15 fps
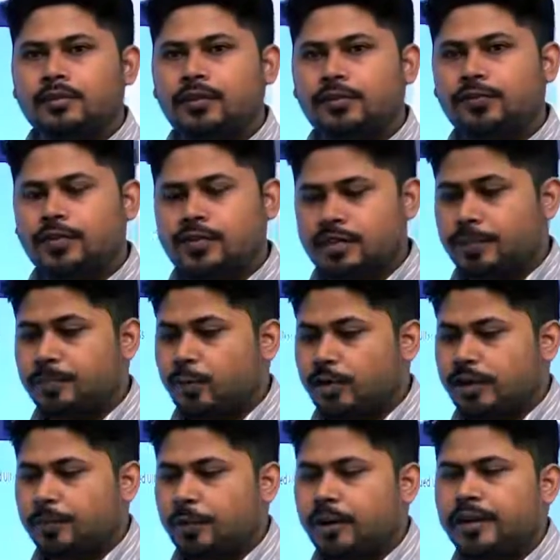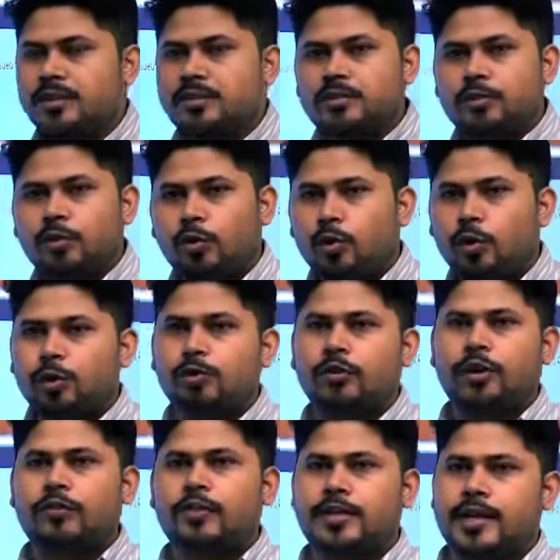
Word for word: The first important point is no UAV